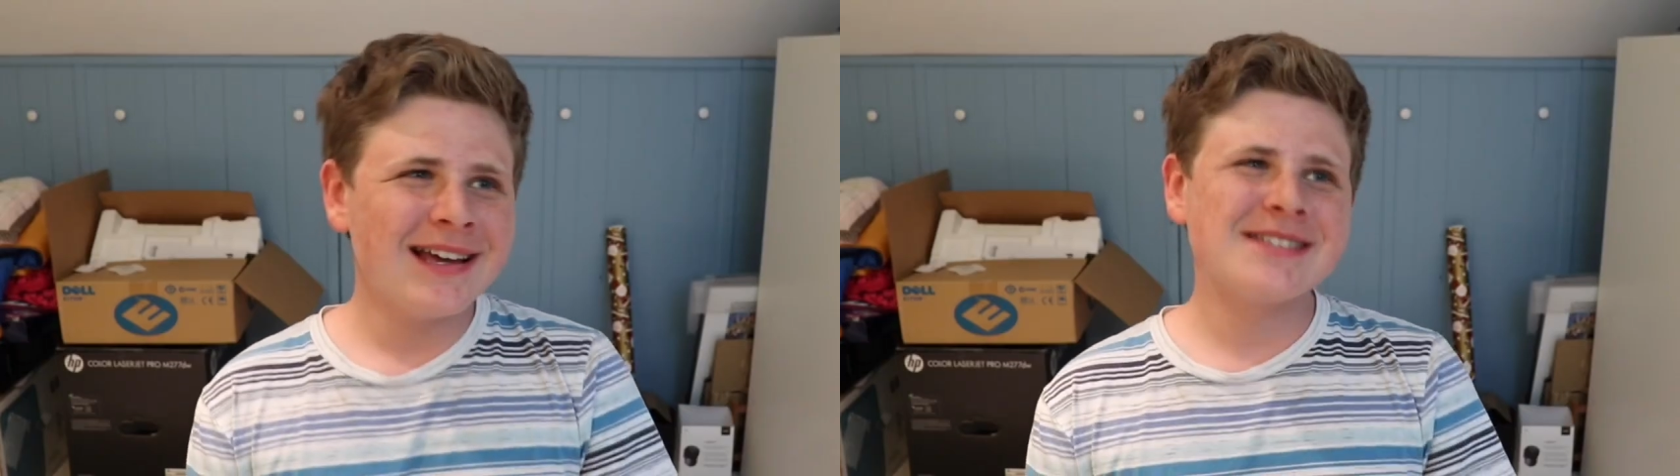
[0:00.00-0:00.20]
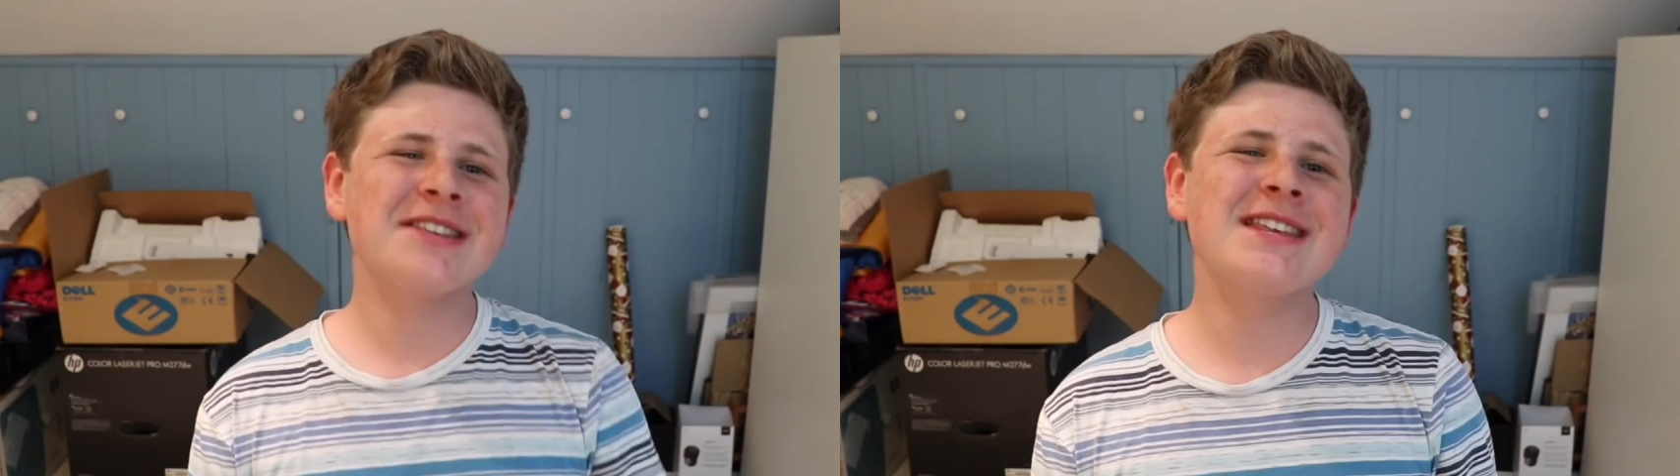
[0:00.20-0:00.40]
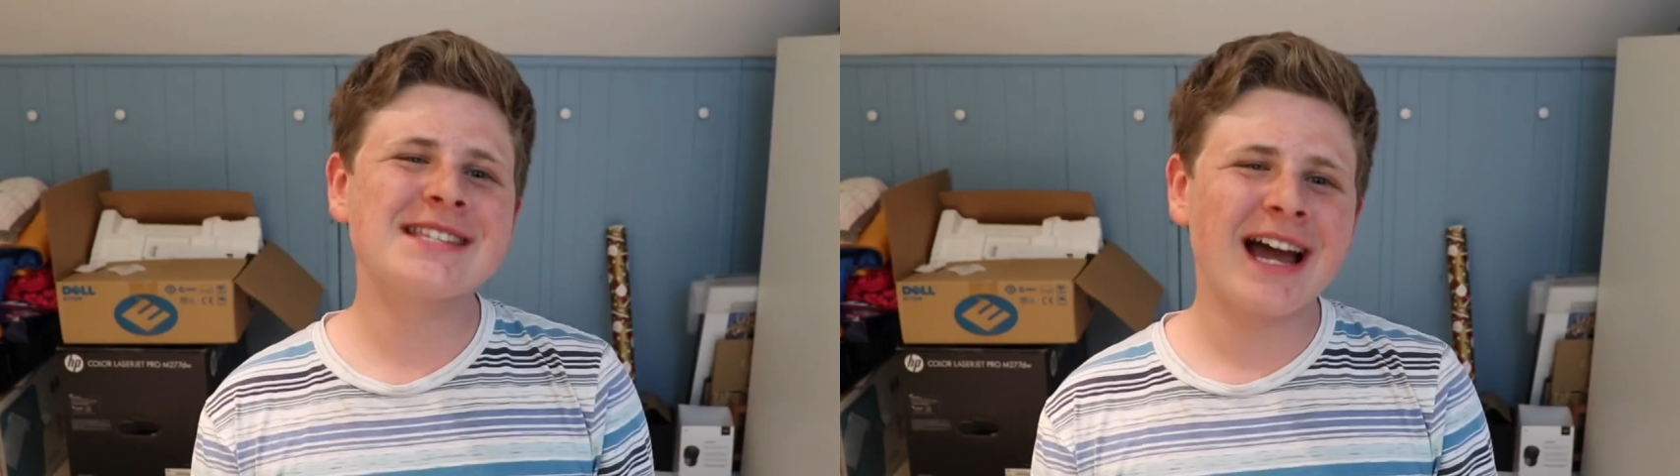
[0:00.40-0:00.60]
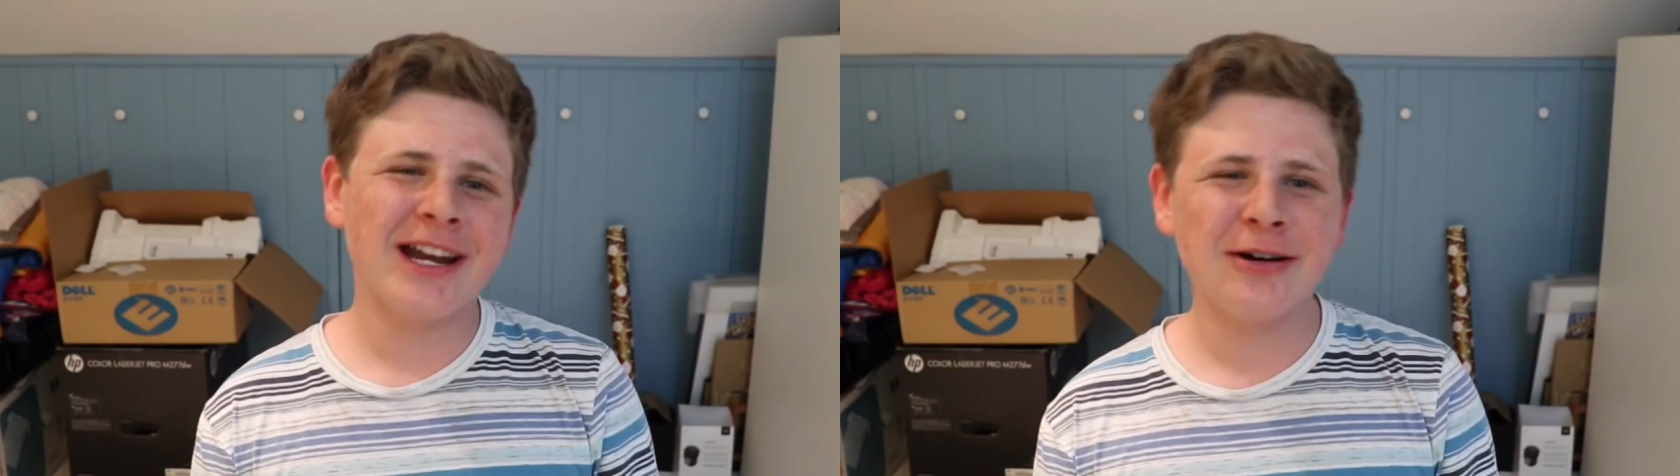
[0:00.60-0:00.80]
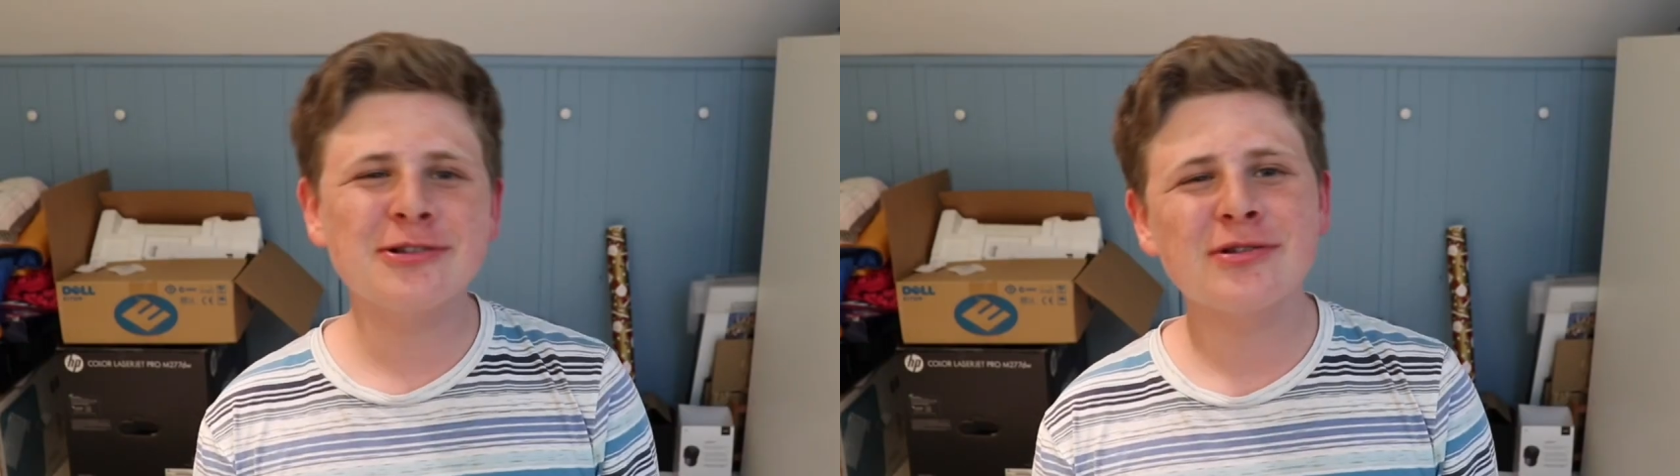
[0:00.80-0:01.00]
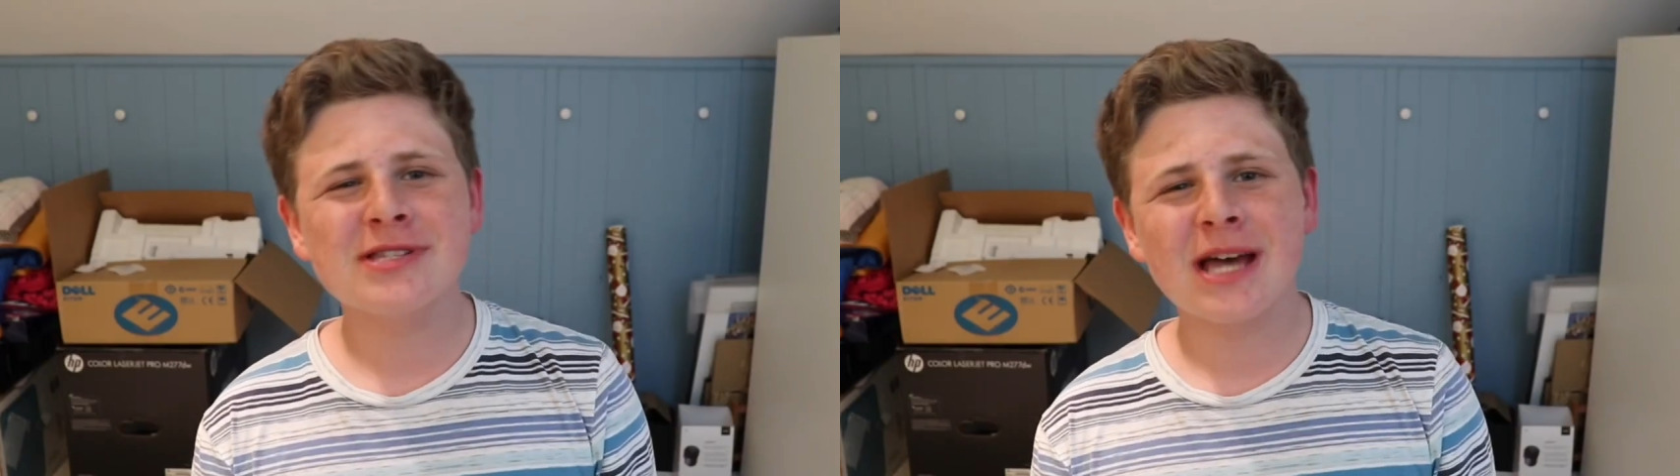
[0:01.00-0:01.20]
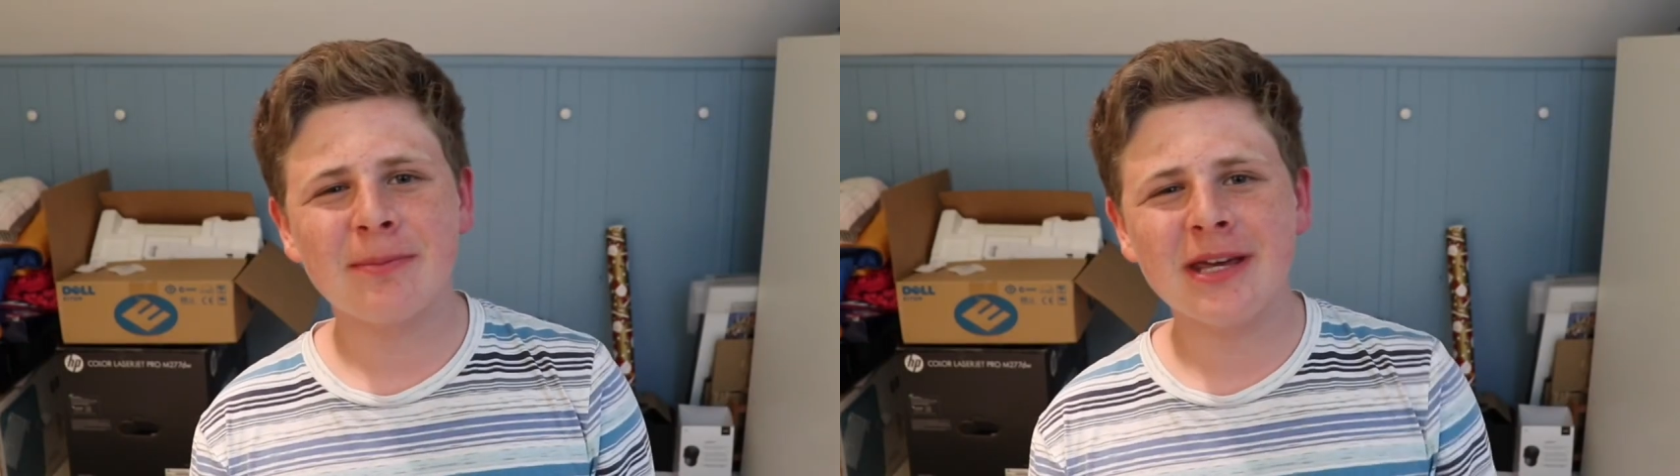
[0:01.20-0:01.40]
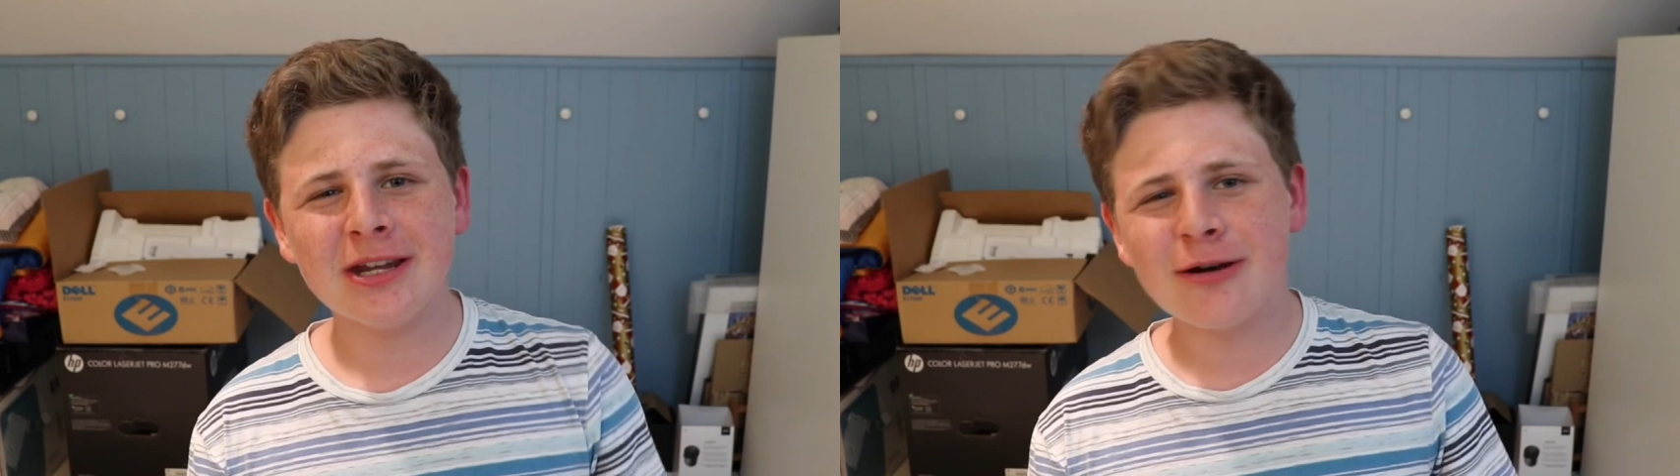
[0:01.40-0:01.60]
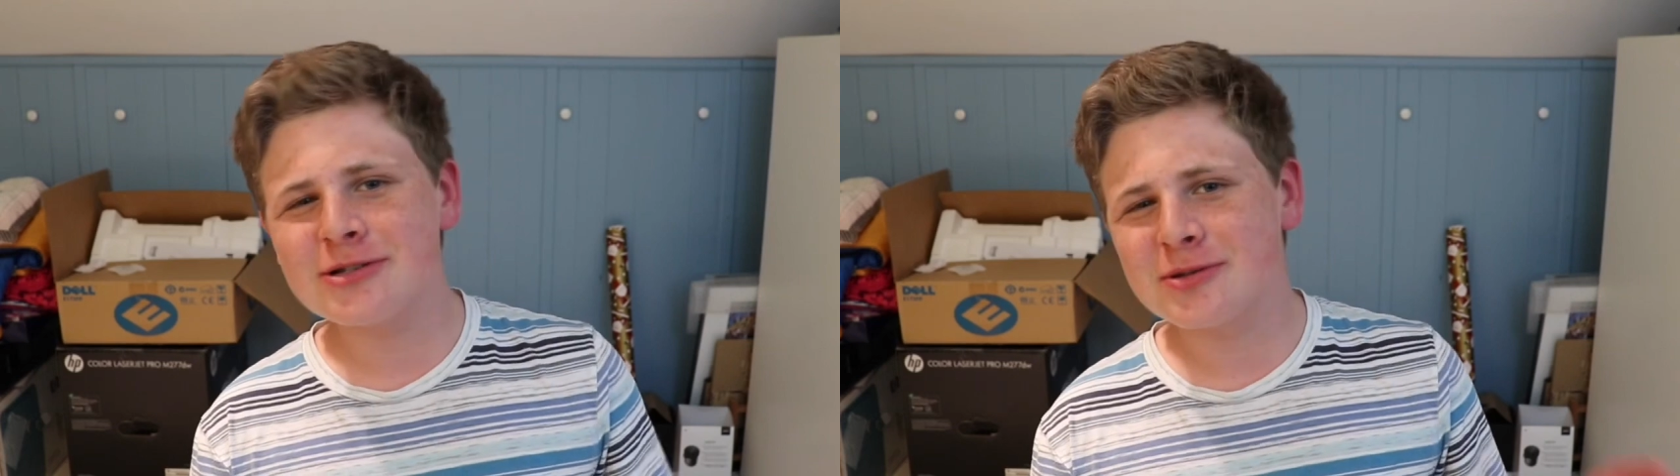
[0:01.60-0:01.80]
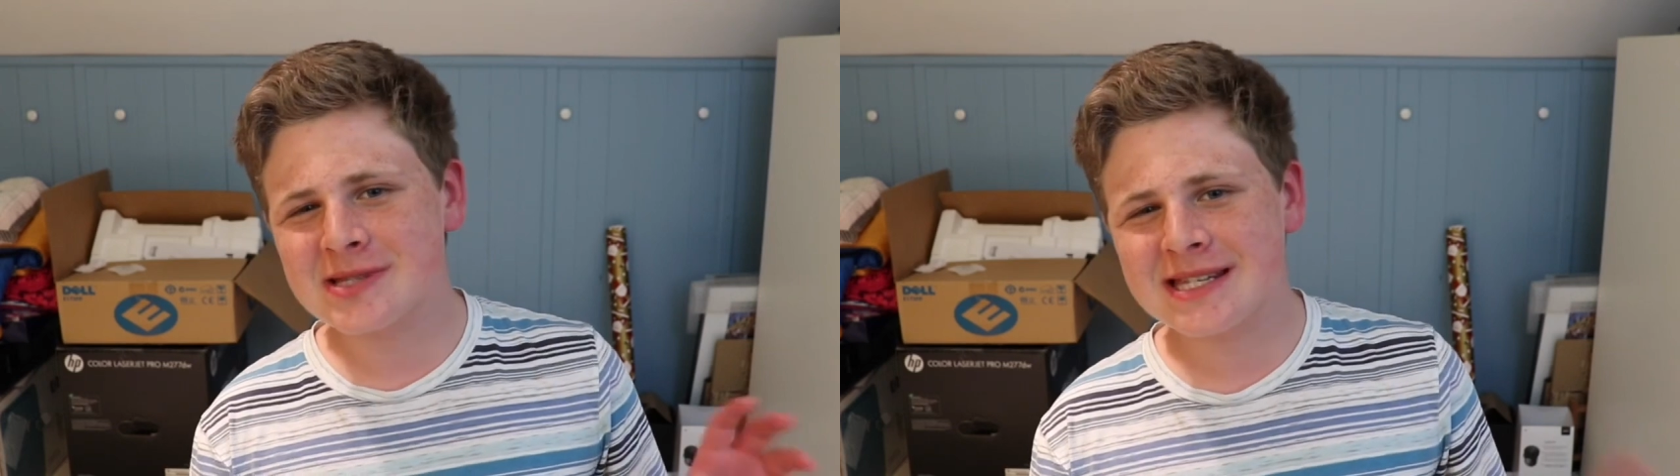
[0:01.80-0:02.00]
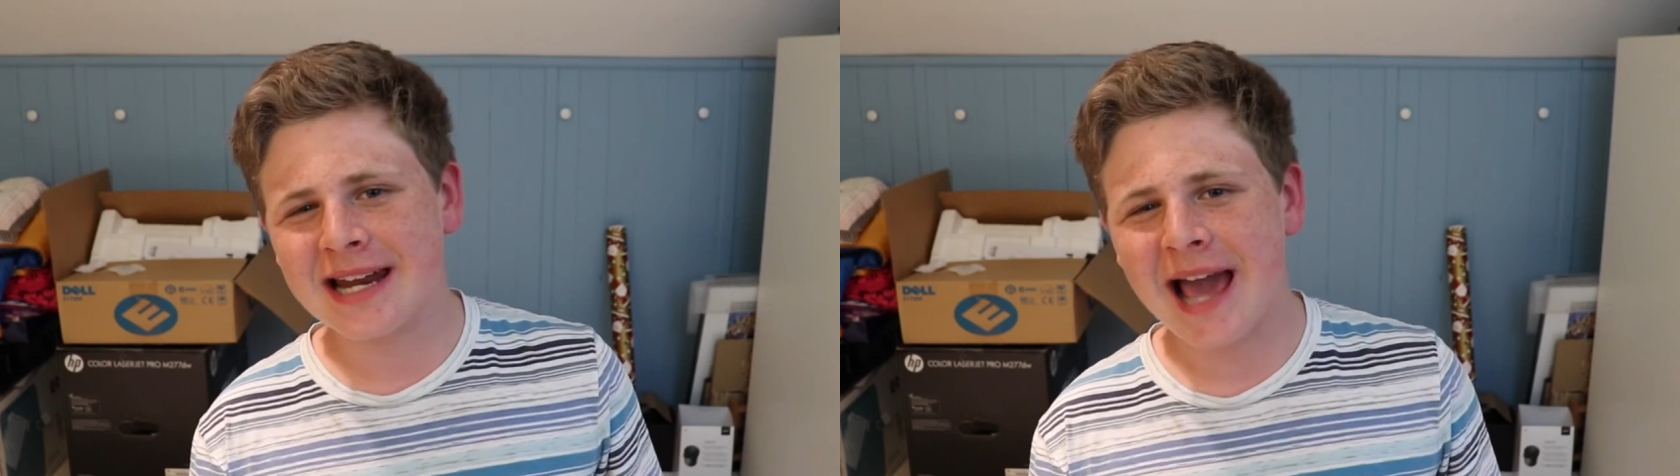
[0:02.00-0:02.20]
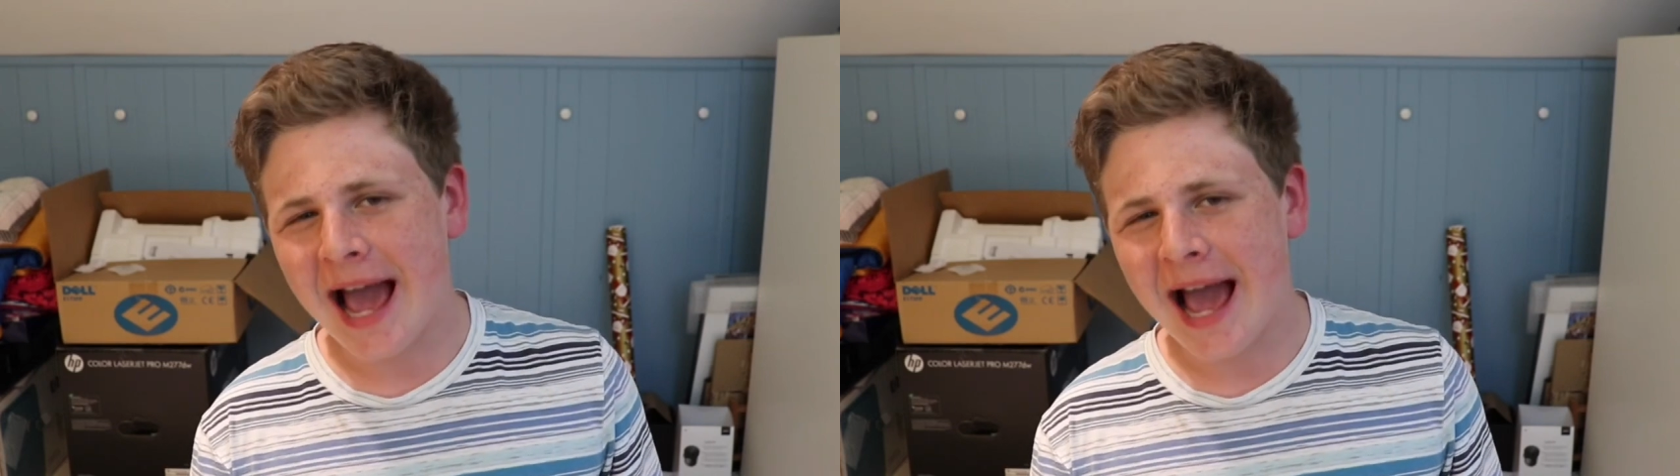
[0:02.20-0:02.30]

So this guy knows what's up. He knows what's going to